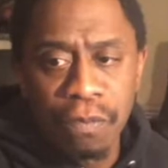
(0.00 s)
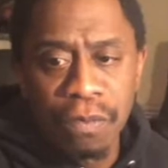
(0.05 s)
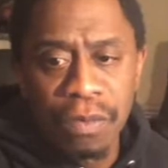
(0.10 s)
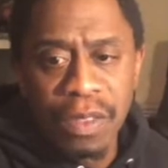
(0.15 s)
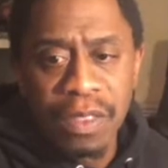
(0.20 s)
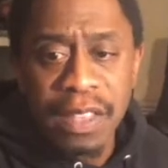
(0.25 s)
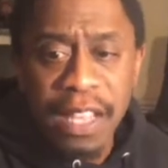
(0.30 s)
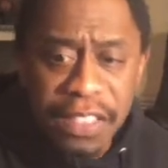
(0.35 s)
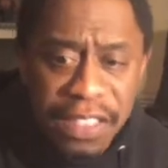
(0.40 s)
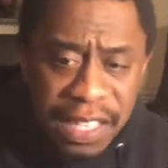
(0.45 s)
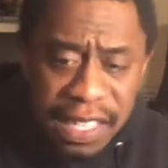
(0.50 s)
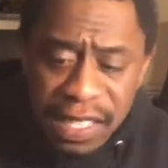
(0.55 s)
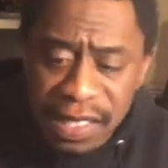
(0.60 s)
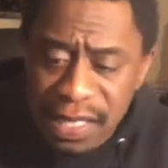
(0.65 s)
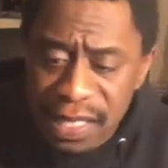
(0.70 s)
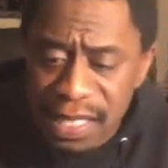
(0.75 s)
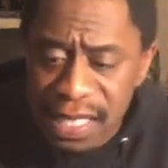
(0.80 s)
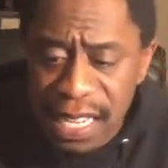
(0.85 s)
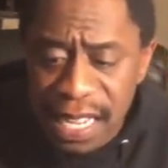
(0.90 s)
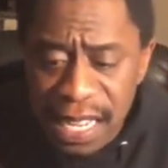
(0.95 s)
Nothing is
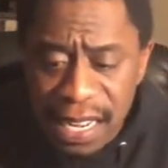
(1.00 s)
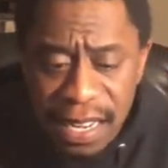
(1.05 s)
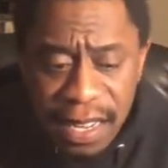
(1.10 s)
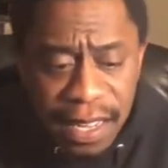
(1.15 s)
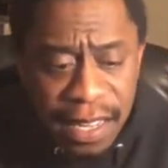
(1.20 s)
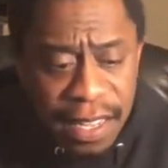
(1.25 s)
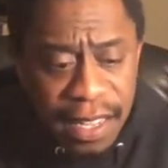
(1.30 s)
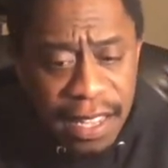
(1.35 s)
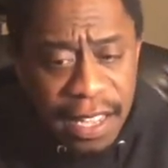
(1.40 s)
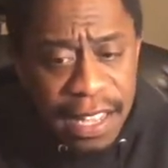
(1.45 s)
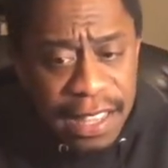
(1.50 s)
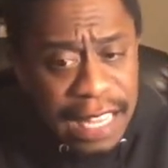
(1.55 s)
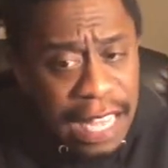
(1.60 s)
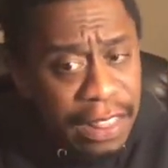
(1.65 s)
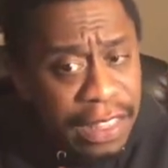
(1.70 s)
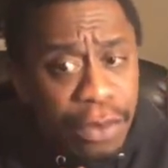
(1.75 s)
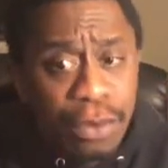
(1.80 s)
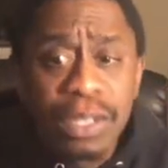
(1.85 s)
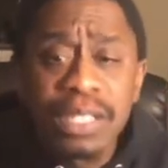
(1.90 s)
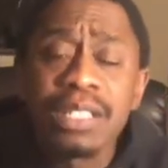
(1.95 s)
said. Now,
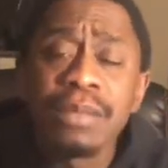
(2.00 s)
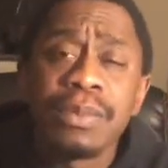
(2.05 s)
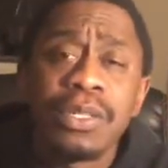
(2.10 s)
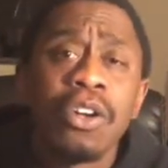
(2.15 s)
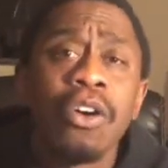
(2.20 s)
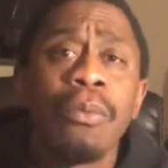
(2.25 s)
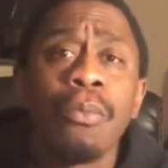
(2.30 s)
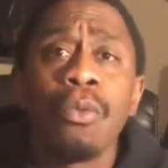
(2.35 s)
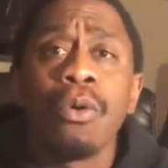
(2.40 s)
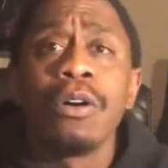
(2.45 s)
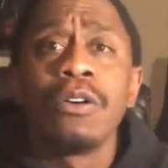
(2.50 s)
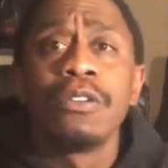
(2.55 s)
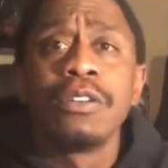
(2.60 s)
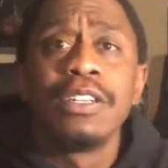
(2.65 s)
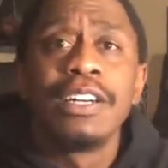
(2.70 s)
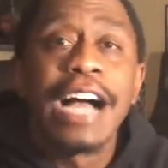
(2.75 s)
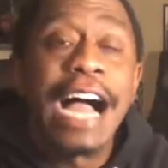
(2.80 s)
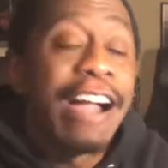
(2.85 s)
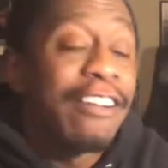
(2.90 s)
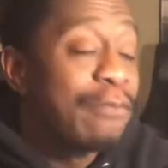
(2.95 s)
there was some turmoil.
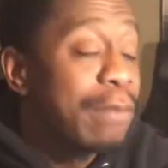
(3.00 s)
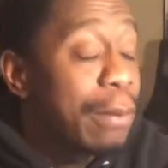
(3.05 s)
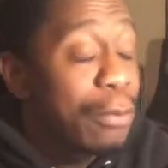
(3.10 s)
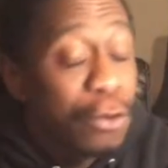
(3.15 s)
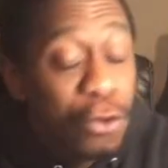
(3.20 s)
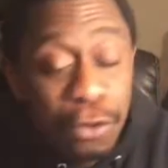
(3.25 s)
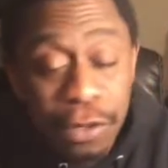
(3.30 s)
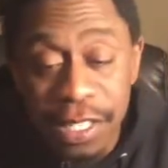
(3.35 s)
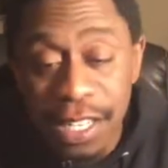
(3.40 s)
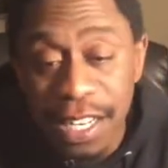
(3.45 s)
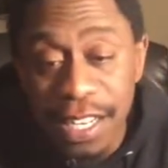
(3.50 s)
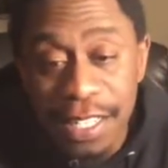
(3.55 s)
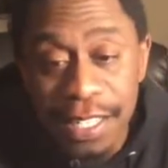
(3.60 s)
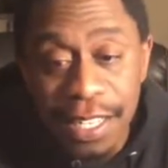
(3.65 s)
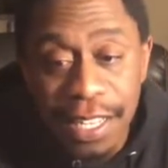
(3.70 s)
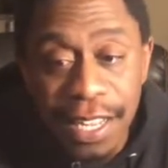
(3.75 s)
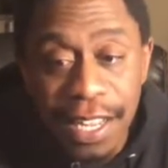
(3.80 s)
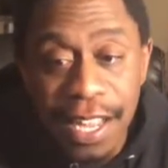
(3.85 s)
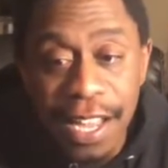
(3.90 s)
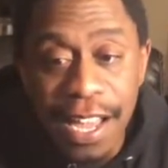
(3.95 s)
I remember who did it,
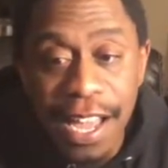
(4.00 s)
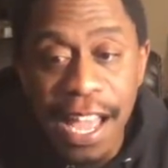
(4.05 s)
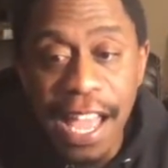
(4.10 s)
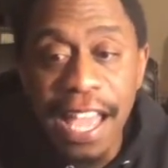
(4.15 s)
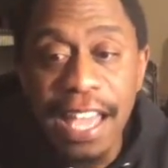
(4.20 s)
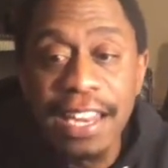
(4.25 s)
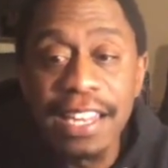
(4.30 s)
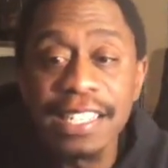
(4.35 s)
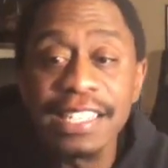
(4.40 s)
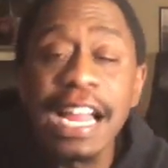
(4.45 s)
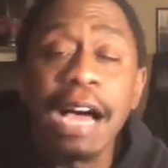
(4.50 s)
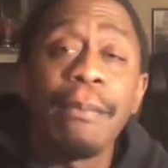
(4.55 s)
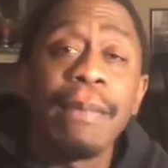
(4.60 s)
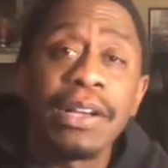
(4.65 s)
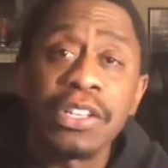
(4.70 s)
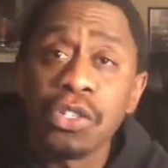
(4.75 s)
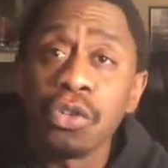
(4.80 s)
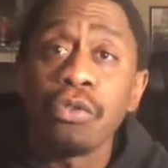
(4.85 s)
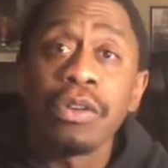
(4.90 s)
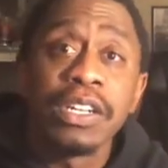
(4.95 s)
and it's not my
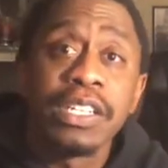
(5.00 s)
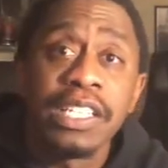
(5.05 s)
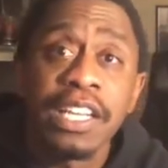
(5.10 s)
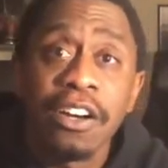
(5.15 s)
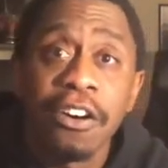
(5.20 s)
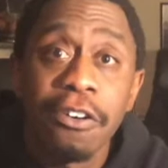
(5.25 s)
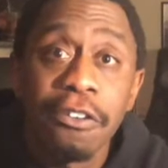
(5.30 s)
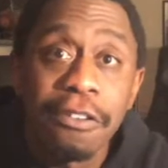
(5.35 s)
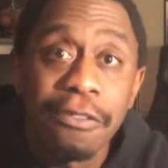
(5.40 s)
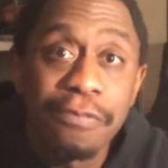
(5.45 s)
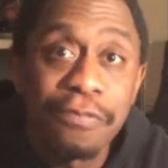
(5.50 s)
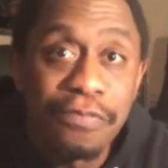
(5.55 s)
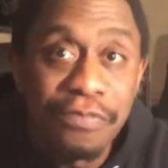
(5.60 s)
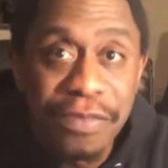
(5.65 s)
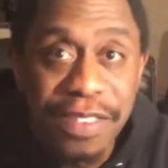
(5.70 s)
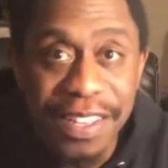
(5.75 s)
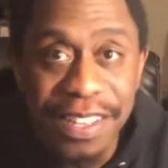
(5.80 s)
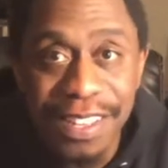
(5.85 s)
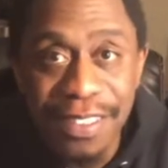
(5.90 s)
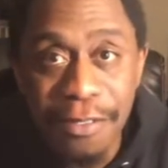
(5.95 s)
story to tell,
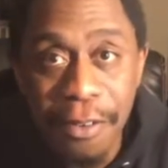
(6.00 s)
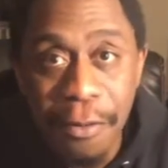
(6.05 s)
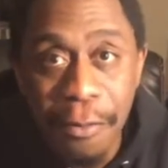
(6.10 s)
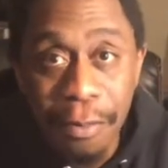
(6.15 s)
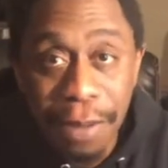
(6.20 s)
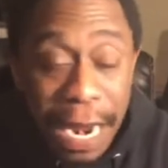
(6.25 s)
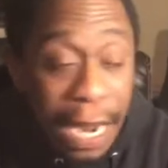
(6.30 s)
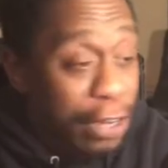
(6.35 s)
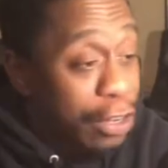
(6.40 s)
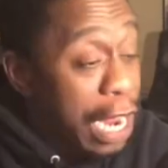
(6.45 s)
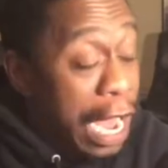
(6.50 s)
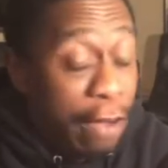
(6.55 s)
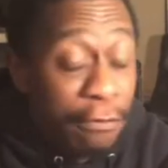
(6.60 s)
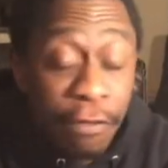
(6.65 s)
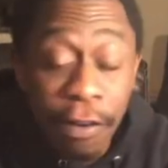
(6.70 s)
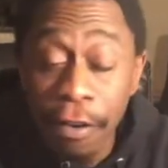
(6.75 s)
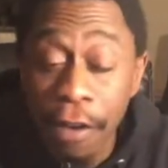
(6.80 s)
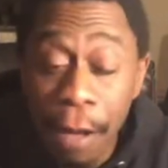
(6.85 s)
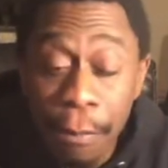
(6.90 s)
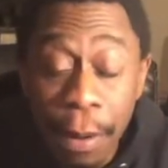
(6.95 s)
but I
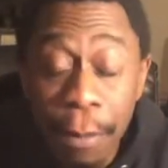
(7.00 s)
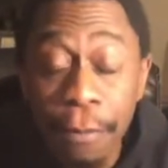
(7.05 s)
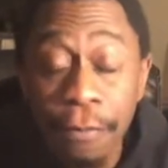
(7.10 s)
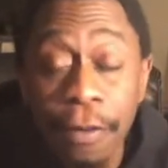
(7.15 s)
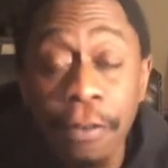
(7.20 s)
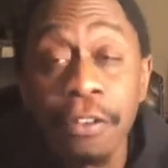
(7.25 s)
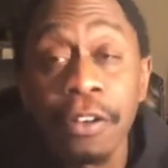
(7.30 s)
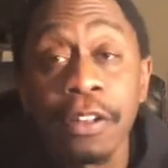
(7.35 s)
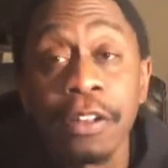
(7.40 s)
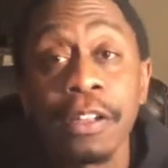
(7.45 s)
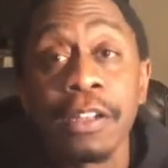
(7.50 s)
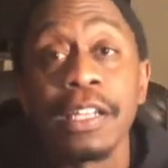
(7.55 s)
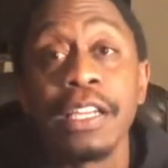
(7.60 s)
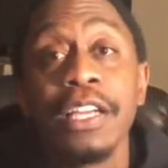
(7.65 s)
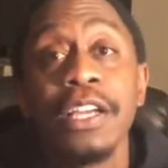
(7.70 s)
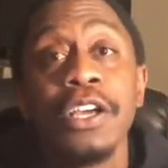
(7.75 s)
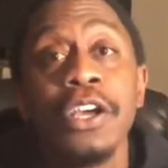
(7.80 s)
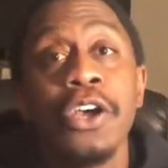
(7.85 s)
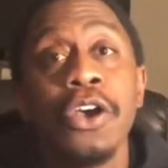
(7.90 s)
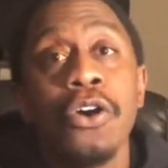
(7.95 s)
remember very clearly
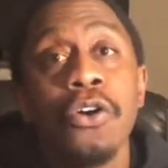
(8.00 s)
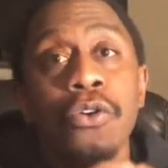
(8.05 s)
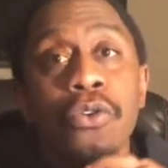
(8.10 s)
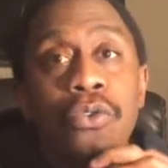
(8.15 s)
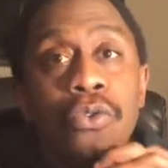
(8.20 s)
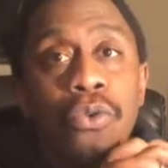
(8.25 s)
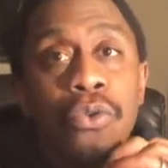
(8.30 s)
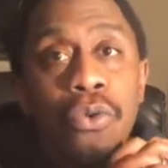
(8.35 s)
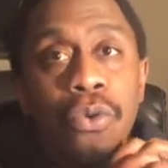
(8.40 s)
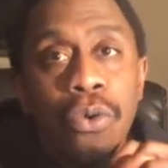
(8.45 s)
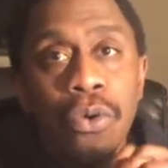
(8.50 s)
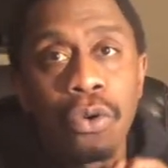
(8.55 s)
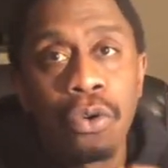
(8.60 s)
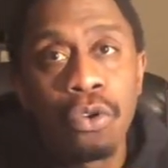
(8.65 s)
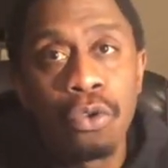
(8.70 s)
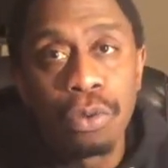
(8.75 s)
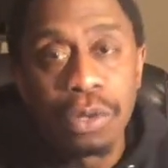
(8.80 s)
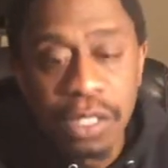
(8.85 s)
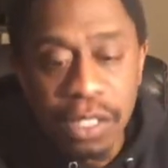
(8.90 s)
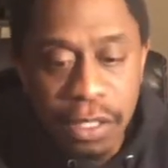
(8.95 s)
who
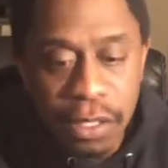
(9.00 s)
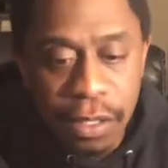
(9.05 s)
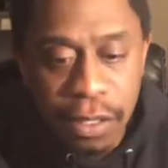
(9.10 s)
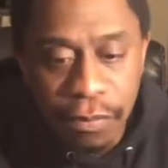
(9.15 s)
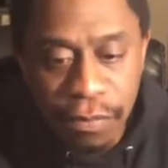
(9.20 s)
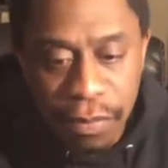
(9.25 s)
was